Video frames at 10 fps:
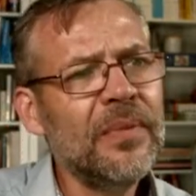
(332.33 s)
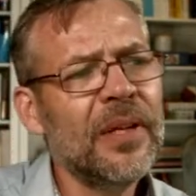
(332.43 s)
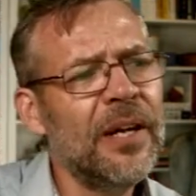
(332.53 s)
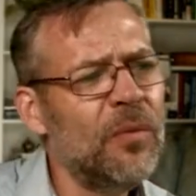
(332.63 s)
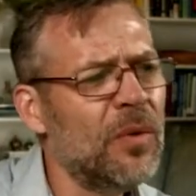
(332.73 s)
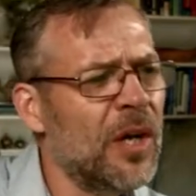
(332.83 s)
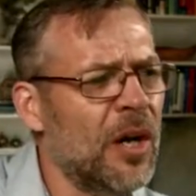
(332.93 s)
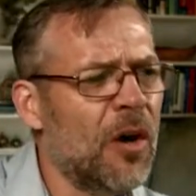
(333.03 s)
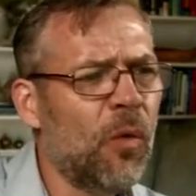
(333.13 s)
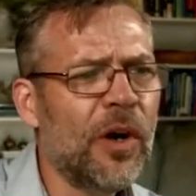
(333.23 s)
And
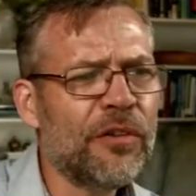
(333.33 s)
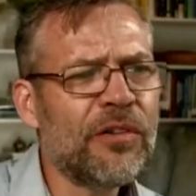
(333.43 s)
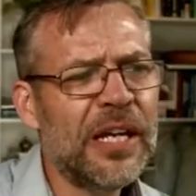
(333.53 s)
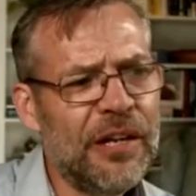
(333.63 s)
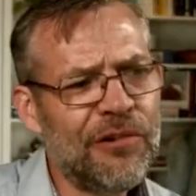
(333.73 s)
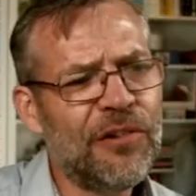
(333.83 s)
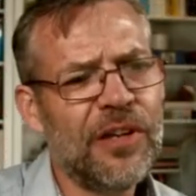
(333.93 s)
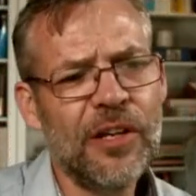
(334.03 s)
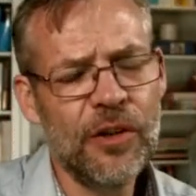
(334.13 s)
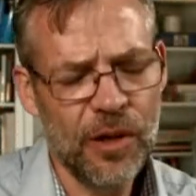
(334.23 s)
what's
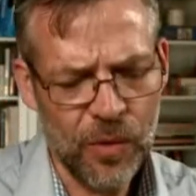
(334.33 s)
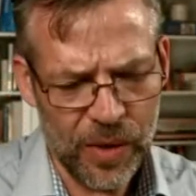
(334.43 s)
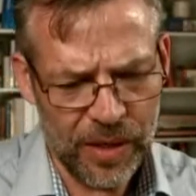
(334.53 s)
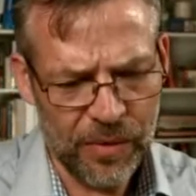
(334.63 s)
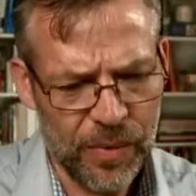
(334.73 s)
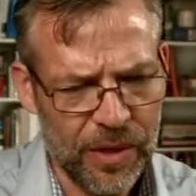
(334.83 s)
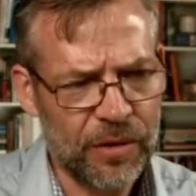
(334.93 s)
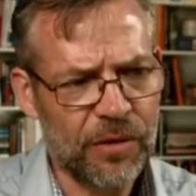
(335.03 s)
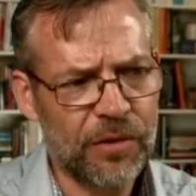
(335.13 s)
interesting, when